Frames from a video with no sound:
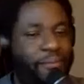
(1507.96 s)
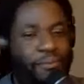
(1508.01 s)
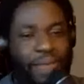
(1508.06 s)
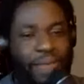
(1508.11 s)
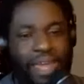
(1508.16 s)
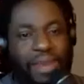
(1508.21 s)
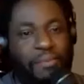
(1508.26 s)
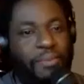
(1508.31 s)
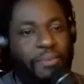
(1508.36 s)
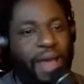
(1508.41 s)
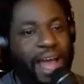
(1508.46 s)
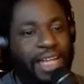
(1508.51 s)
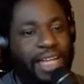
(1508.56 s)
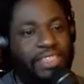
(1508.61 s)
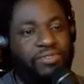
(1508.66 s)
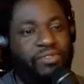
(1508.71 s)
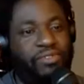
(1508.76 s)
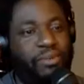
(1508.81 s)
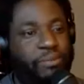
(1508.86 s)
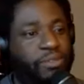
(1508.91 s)
inbox
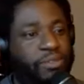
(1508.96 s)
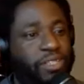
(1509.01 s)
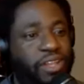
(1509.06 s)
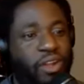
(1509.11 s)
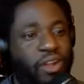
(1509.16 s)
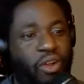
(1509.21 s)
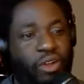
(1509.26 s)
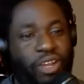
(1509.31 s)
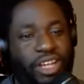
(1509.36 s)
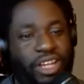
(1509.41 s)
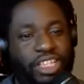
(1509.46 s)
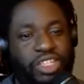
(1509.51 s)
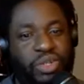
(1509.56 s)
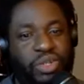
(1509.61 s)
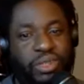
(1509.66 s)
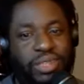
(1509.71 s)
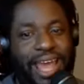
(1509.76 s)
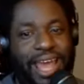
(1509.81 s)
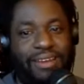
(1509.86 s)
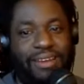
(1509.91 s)
from early
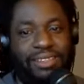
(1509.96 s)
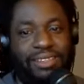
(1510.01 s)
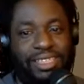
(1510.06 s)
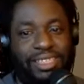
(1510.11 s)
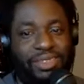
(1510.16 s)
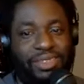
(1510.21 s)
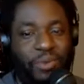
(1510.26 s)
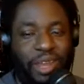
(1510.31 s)
2000s